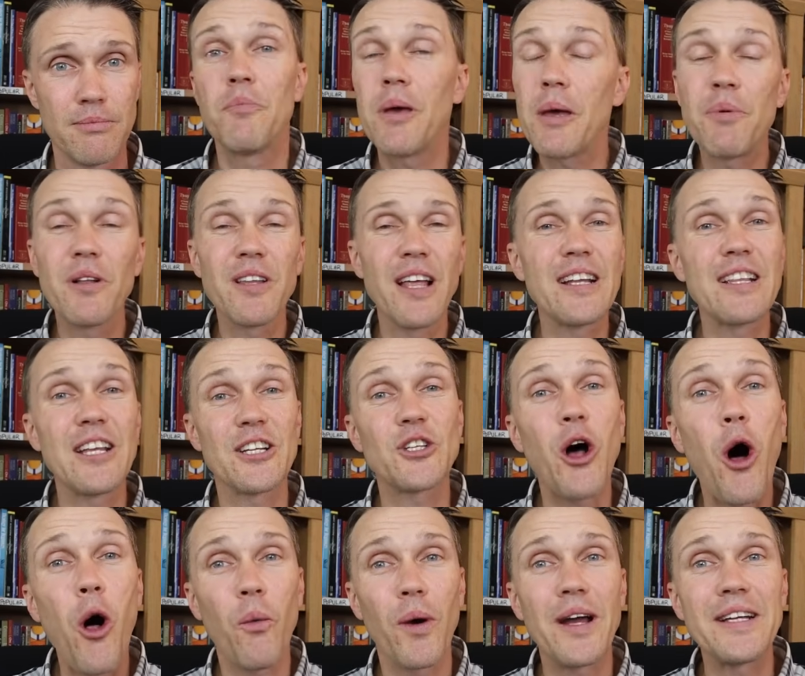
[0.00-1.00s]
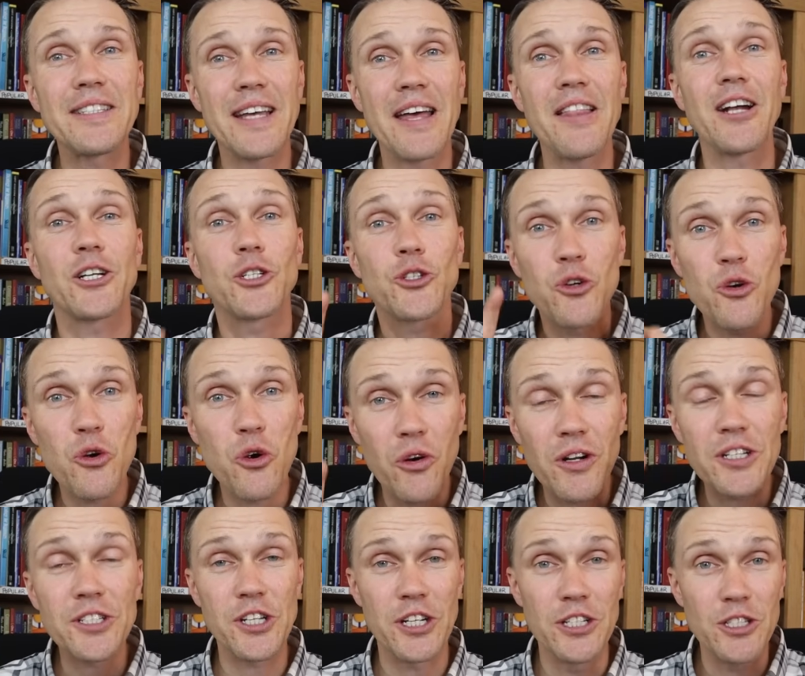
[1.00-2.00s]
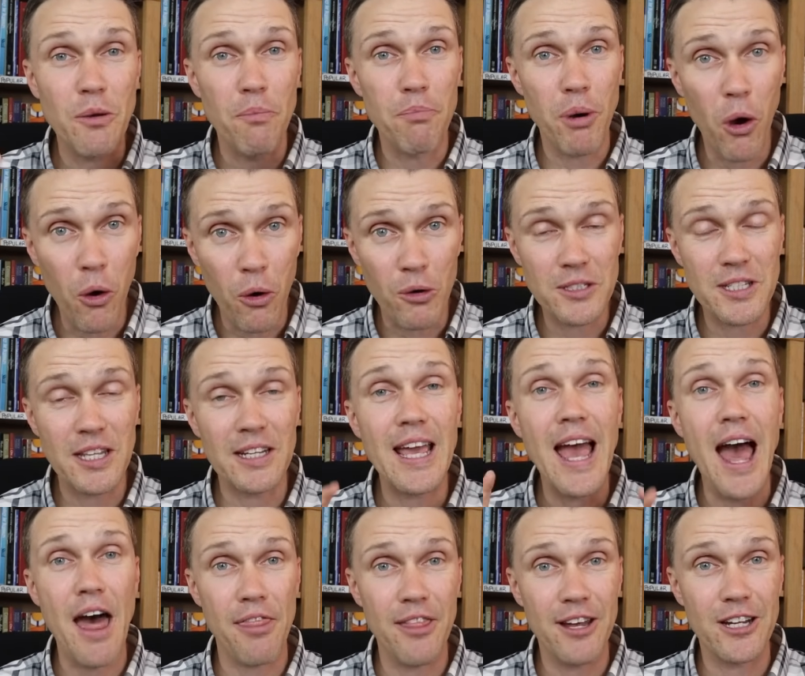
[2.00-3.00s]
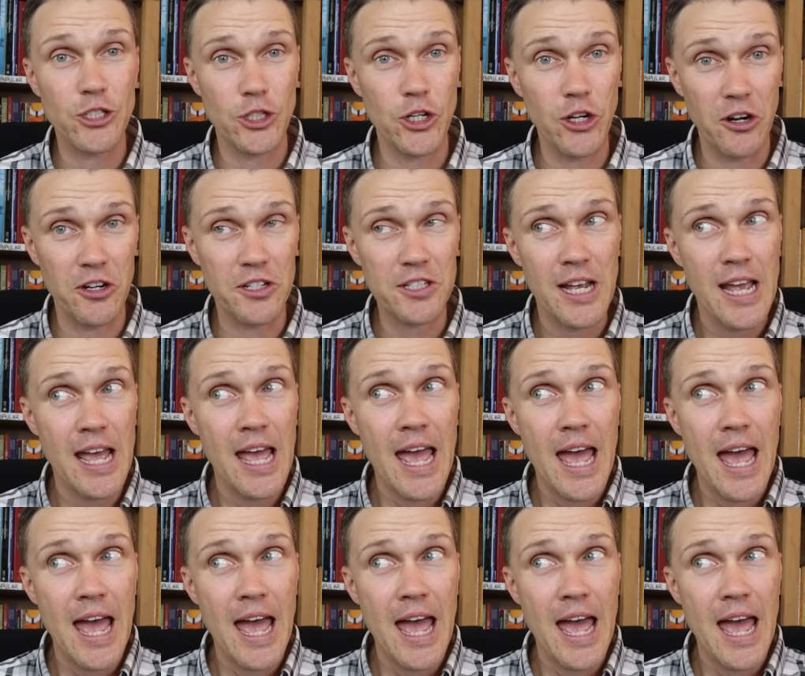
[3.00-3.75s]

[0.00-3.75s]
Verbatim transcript: People like this always say that true Christians oppose the Catholic Church,